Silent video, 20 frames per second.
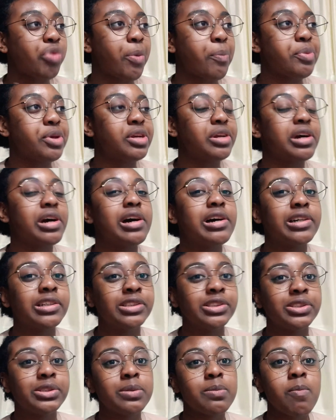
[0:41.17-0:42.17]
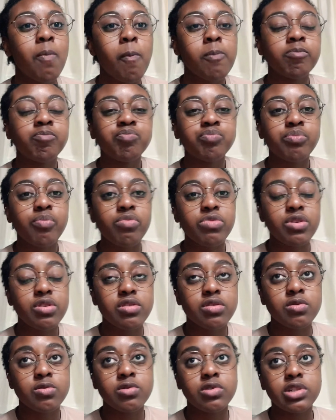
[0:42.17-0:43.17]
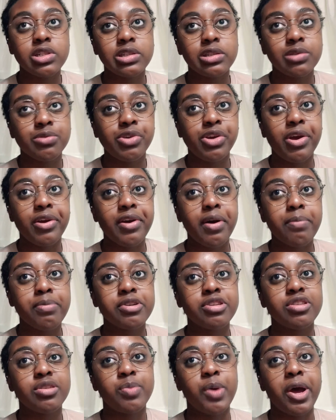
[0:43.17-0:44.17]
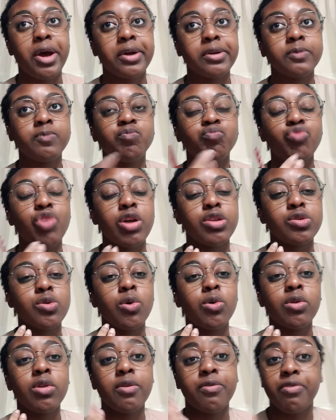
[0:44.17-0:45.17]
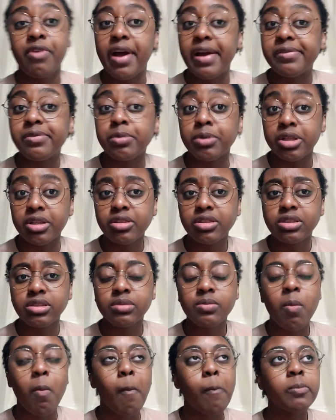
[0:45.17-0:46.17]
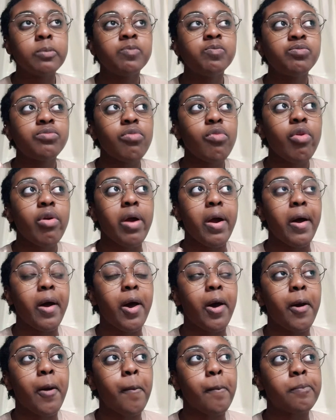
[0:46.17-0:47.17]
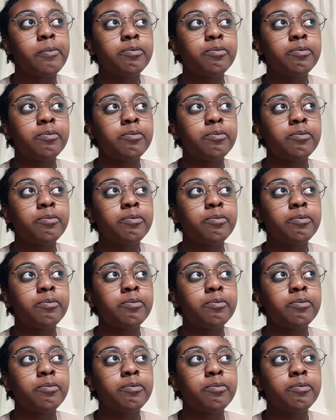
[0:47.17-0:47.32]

because school in Korea got pushed back a total of 5 weeks, but